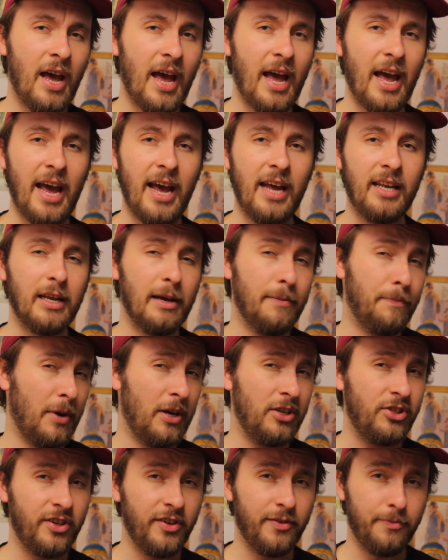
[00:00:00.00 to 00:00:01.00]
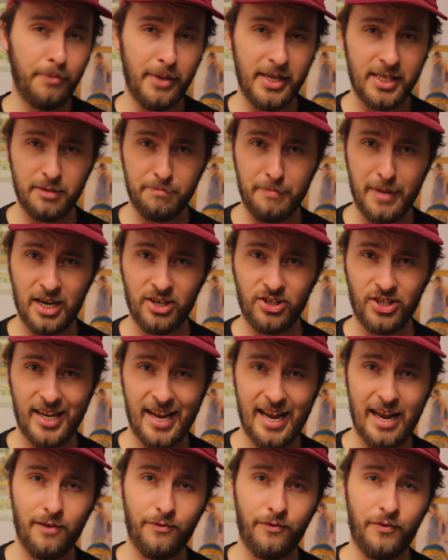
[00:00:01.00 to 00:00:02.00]
and a bunch of
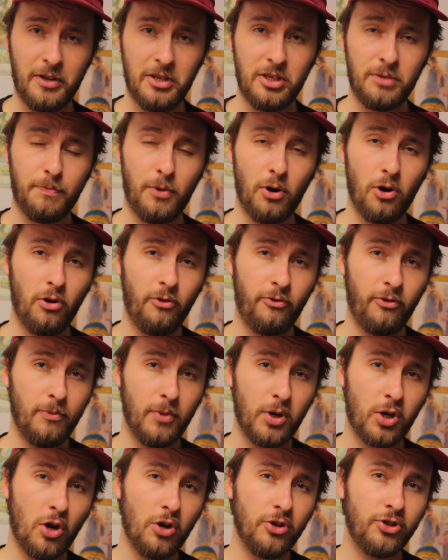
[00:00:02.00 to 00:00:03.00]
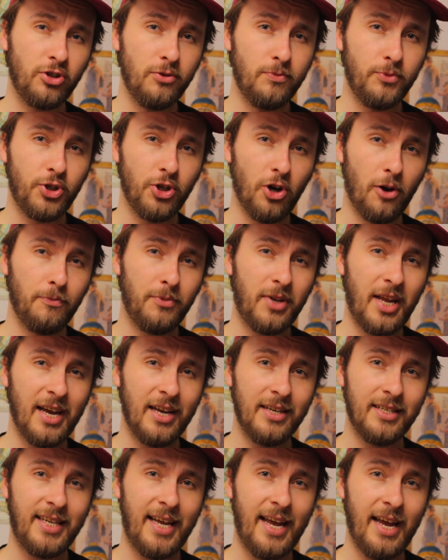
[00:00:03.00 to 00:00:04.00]
mismatched outfits borrowed from a costume shop
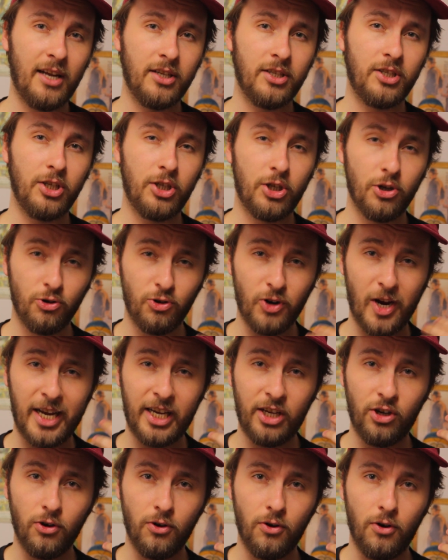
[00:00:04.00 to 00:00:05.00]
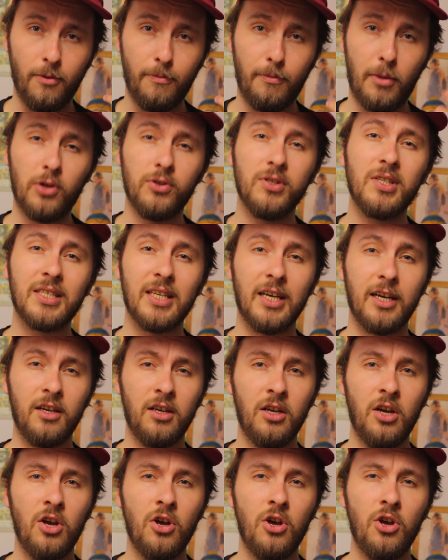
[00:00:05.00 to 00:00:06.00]
downtown to create your
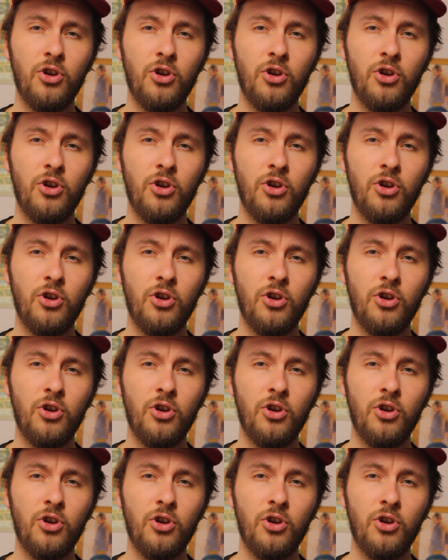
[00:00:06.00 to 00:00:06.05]
monster,